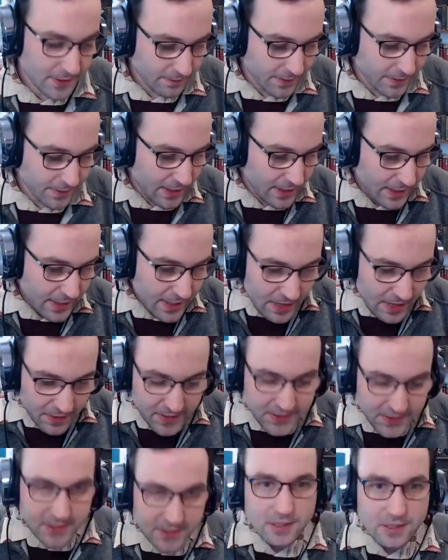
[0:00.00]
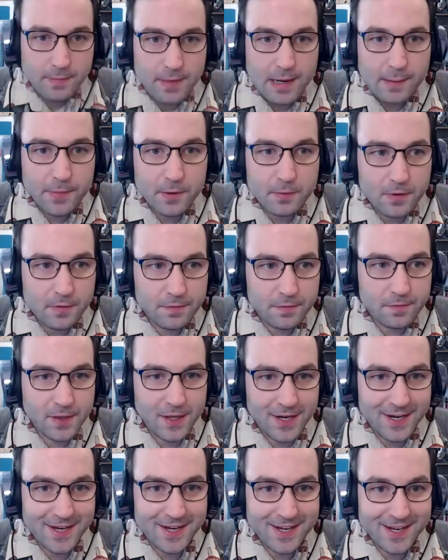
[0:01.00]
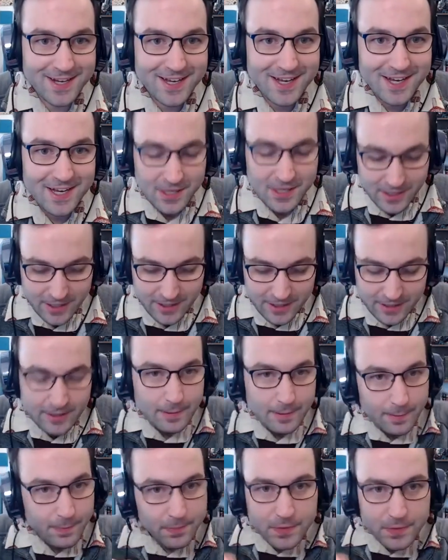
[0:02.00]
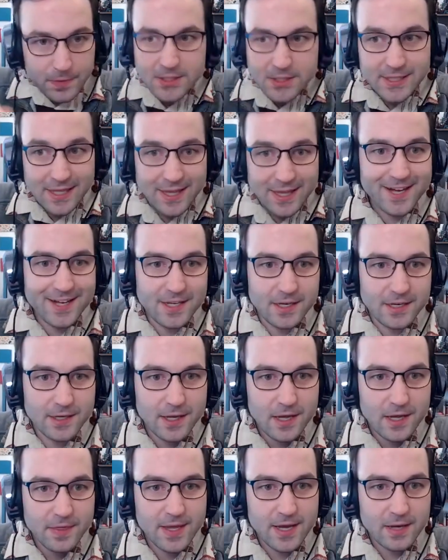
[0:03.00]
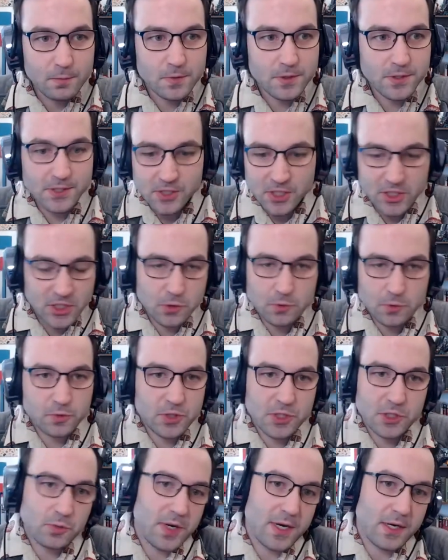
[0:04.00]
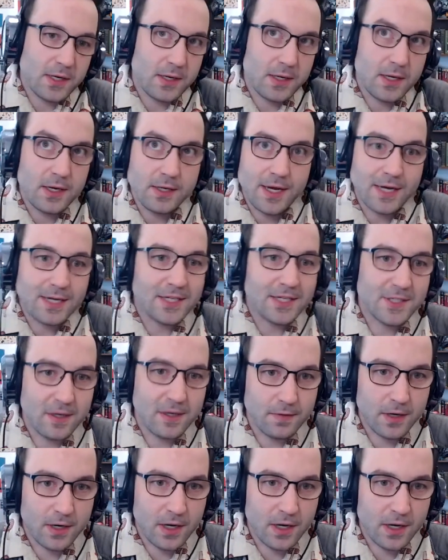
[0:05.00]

I've got this Entomophthora fly uh, slide that was digits were just written 97.